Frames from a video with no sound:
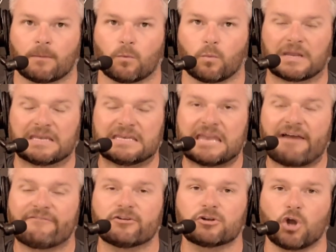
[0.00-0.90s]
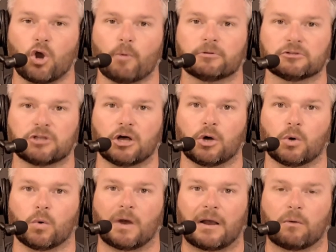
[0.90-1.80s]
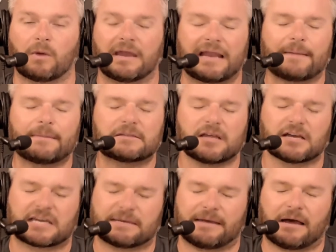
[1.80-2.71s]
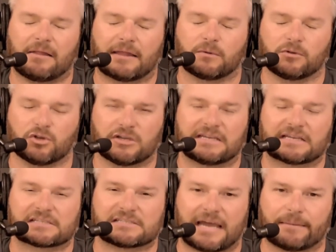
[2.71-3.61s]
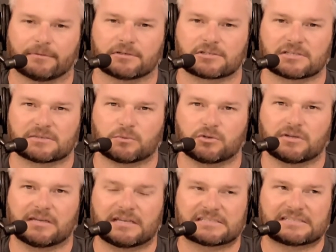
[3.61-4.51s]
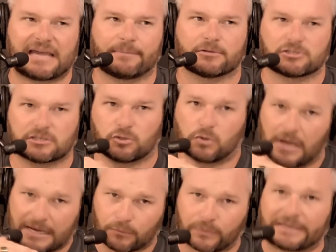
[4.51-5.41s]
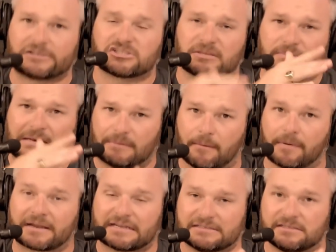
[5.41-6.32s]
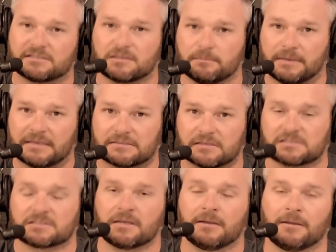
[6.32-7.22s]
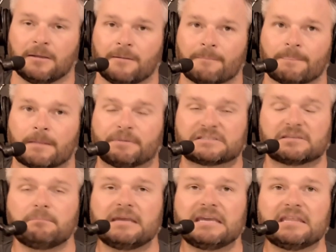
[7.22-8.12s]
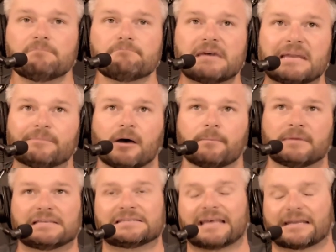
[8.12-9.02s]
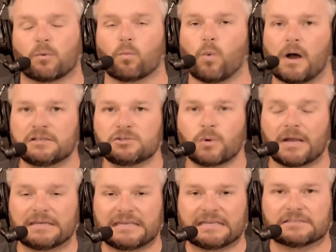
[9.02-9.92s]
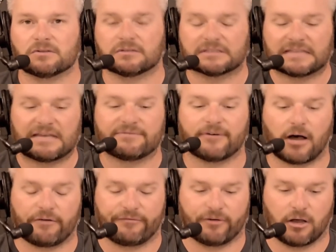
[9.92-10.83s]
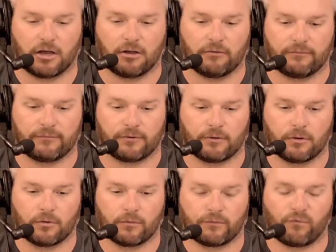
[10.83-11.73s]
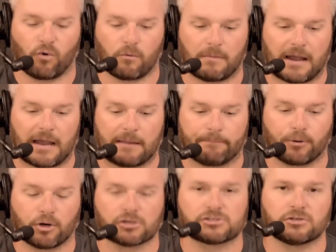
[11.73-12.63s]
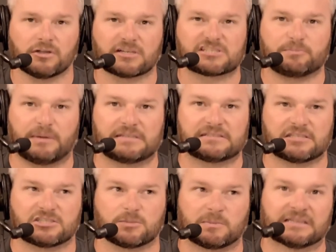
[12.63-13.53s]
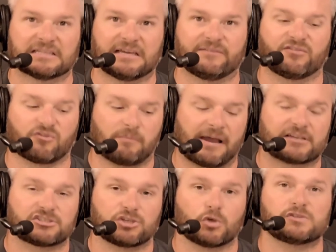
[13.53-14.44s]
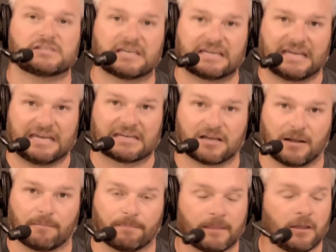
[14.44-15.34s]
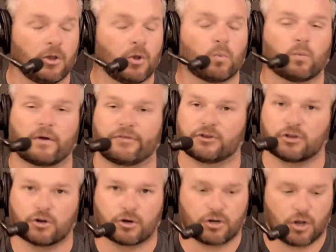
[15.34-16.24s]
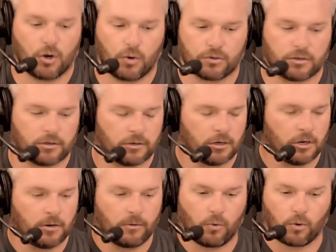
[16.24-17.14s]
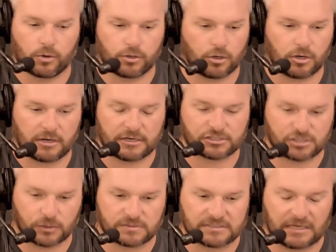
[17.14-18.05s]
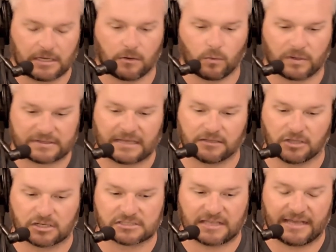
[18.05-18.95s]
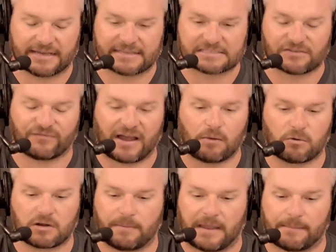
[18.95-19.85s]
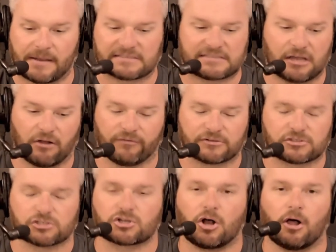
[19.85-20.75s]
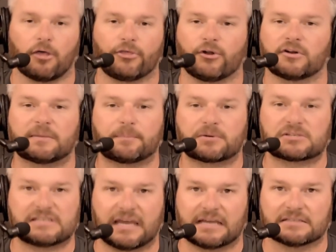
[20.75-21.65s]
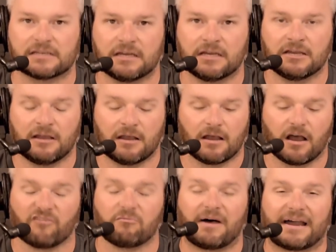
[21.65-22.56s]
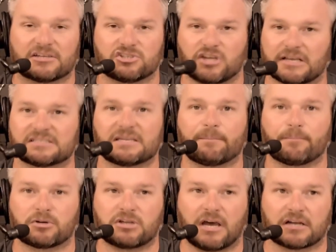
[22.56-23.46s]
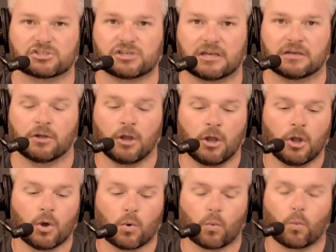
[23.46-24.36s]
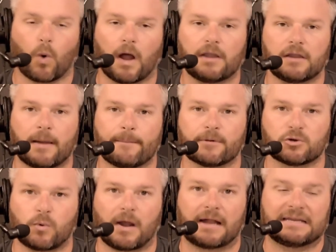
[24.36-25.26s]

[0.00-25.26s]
never go below, and I'm not talking about like when you're getting established, because when you're getting established, like you got to reach the minimum on a consistent basis. But to me, the minimum is like, what do I need to live off of for my personal expenses to be lived from my associate income? Whether you're an owner or you're an associate, what that looks like is if I were to pay myself, let's just call it 30% of my adjusted production, what number do I